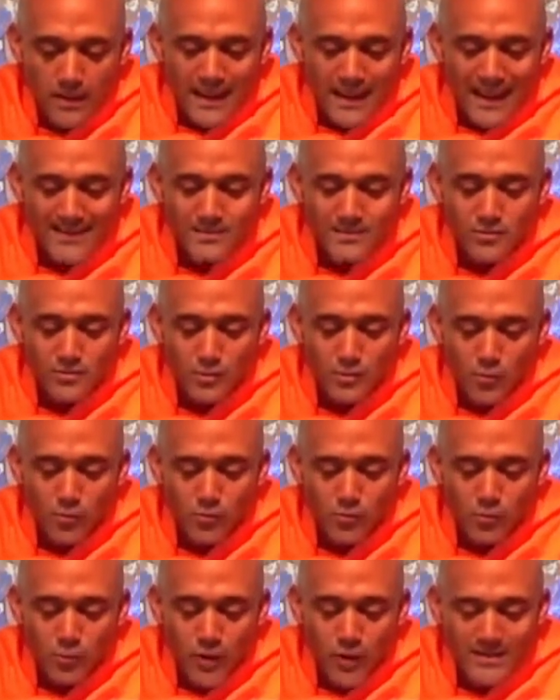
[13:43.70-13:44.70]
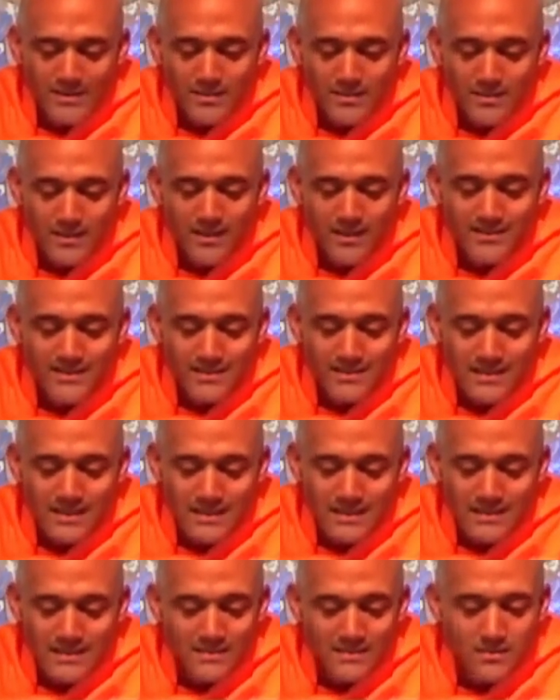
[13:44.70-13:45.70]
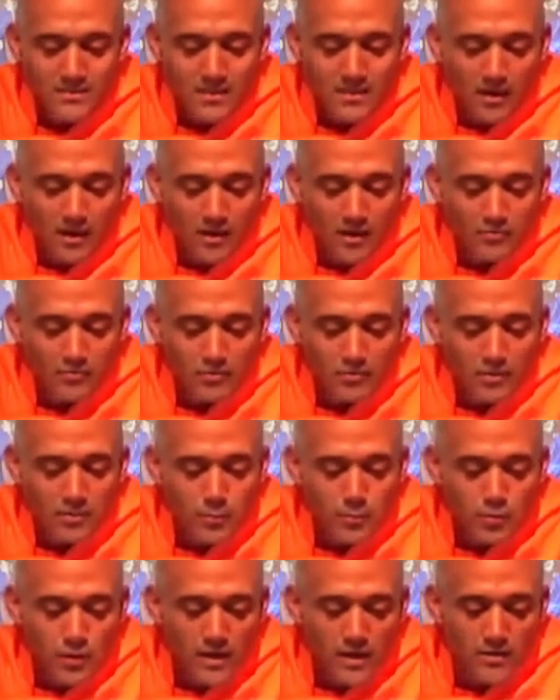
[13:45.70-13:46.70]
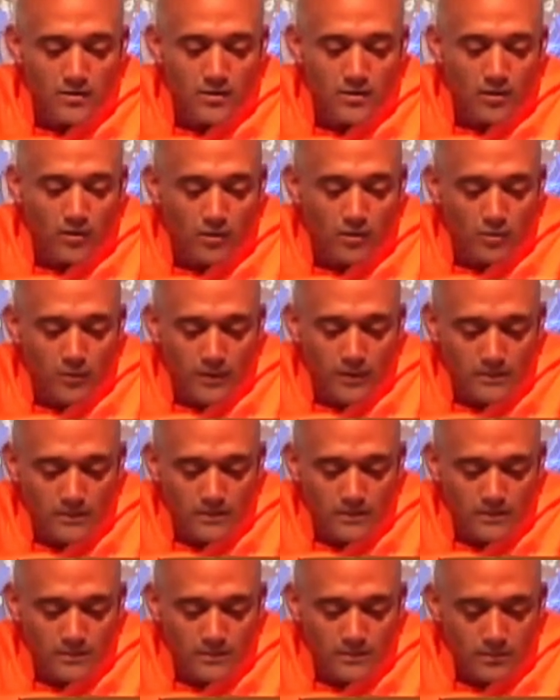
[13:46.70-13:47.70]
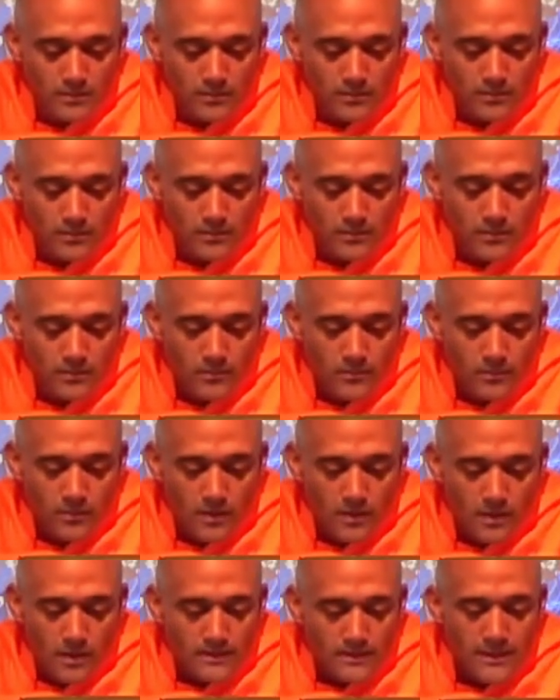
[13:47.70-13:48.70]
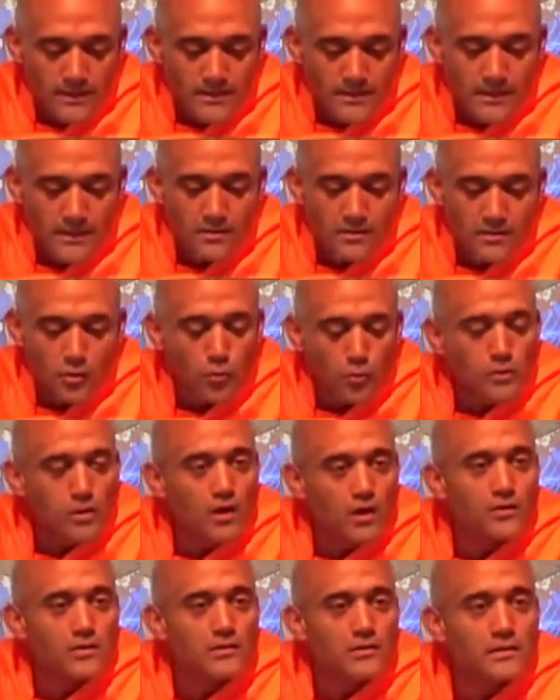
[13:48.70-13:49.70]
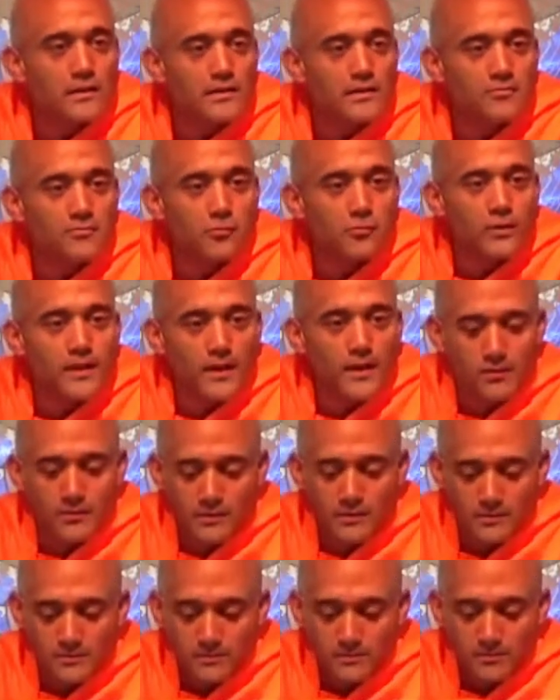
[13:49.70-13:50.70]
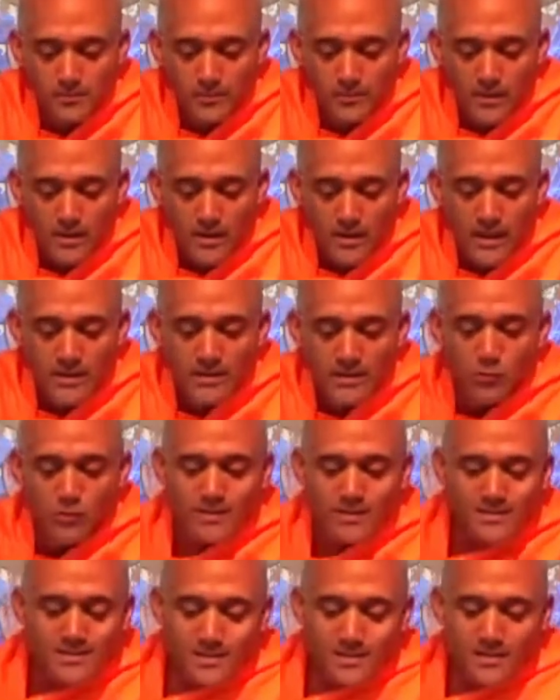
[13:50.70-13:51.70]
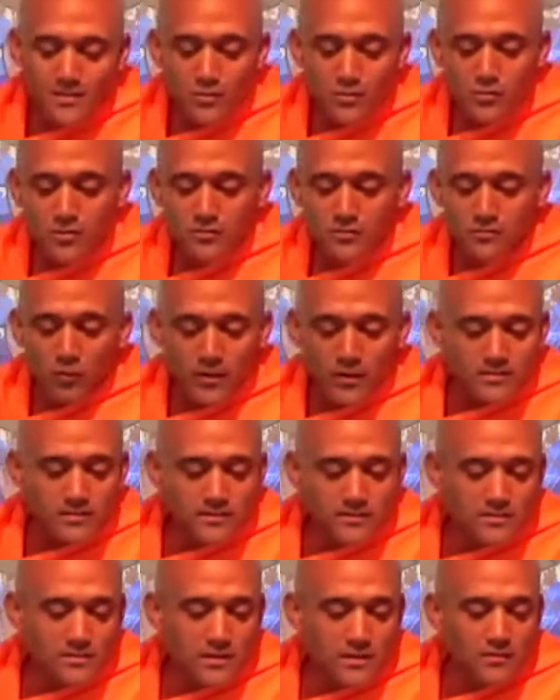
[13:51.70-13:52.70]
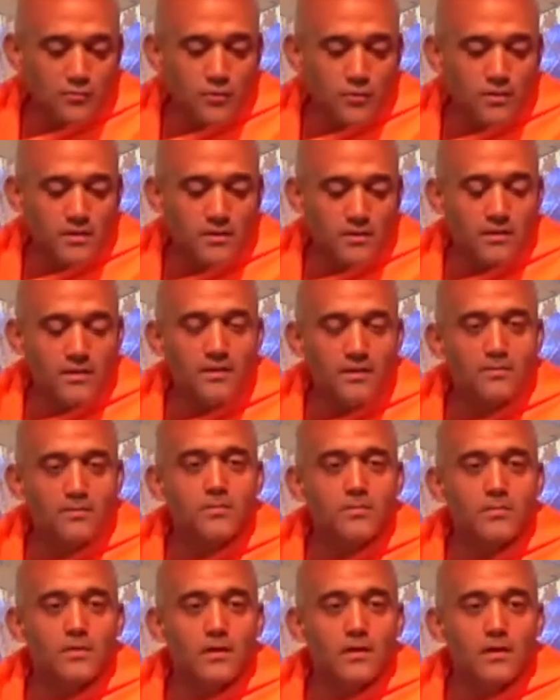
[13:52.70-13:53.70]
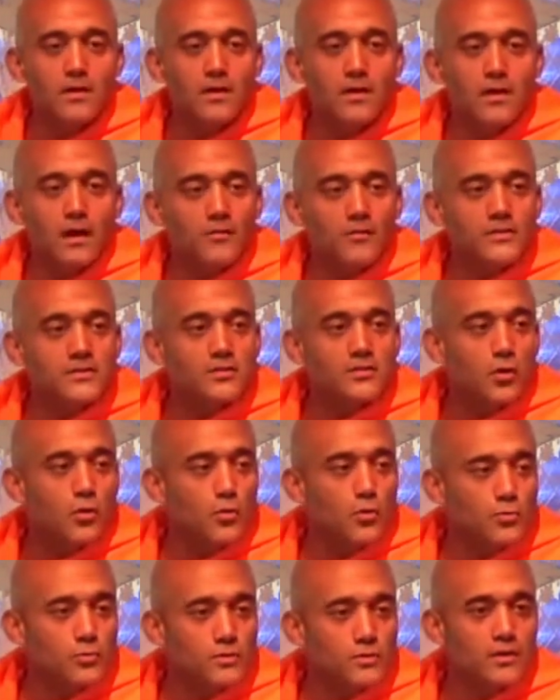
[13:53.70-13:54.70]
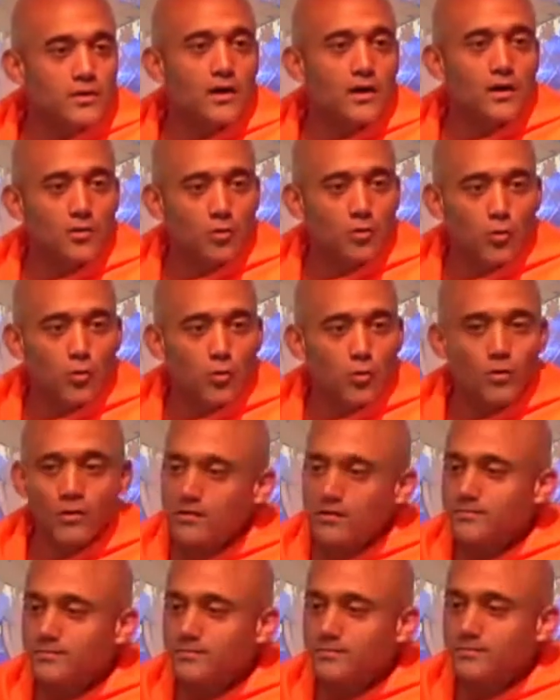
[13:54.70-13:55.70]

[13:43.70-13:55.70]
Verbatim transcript: and so great a need to offer the prayer always that he can no longer live without it and it will continue to voice itself within him of its own accord.